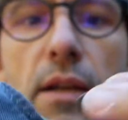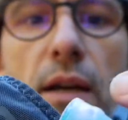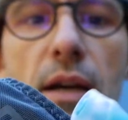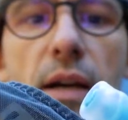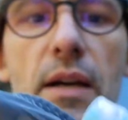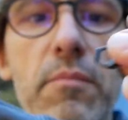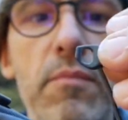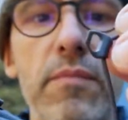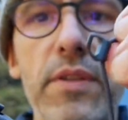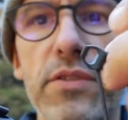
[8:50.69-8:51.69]

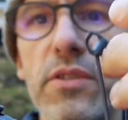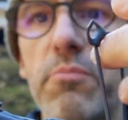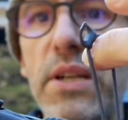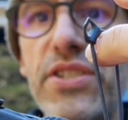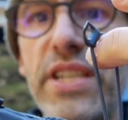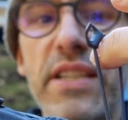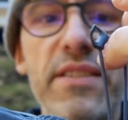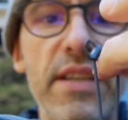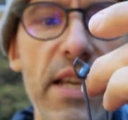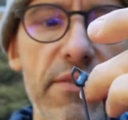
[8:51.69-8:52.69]
There's a little bungee
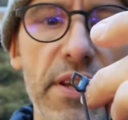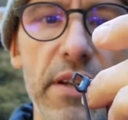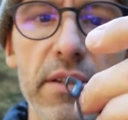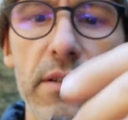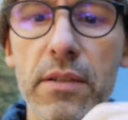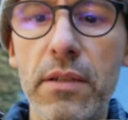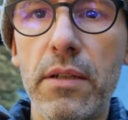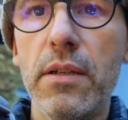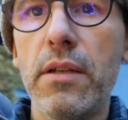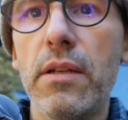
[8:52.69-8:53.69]
inside of here,
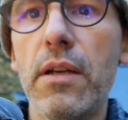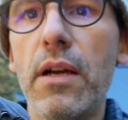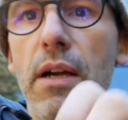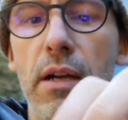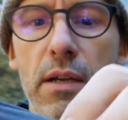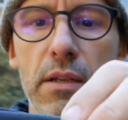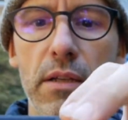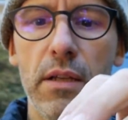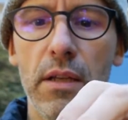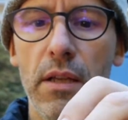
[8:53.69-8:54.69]

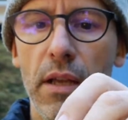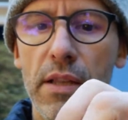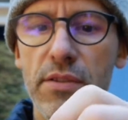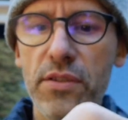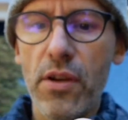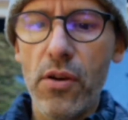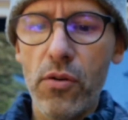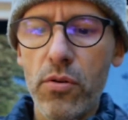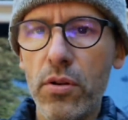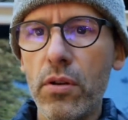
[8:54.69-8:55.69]
and so
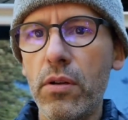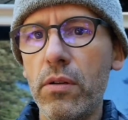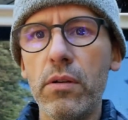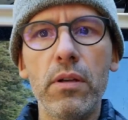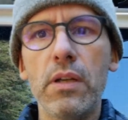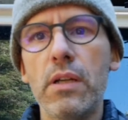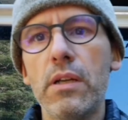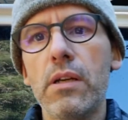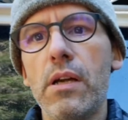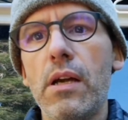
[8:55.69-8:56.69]

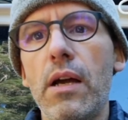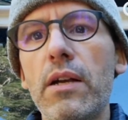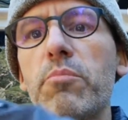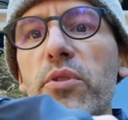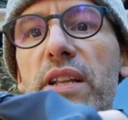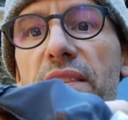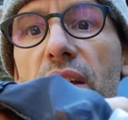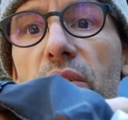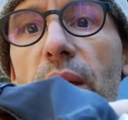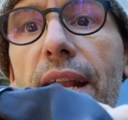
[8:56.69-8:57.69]
I don't put anything on
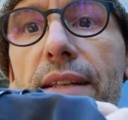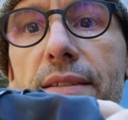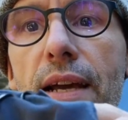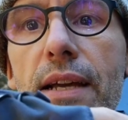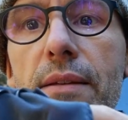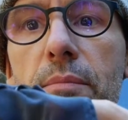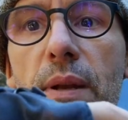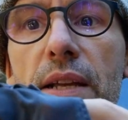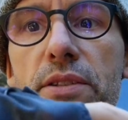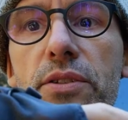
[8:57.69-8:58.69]
the right hand side, but
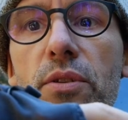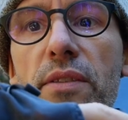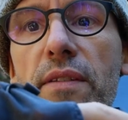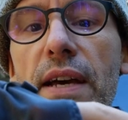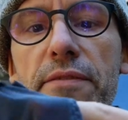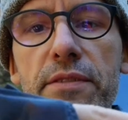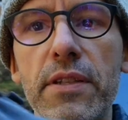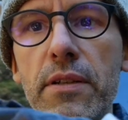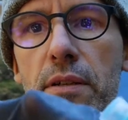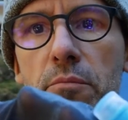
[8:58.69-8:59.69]
I do on the left
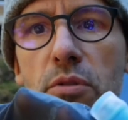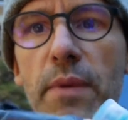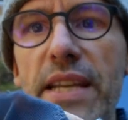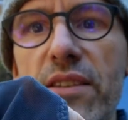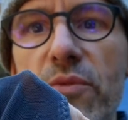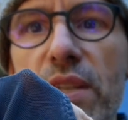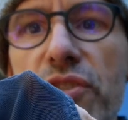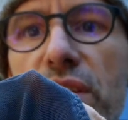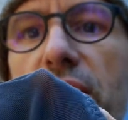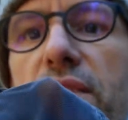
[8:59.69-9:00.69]
put my inReach
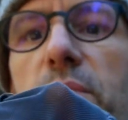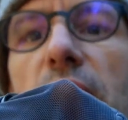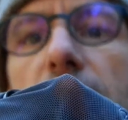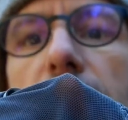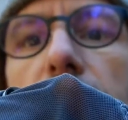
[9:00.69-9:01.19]
in this pocket,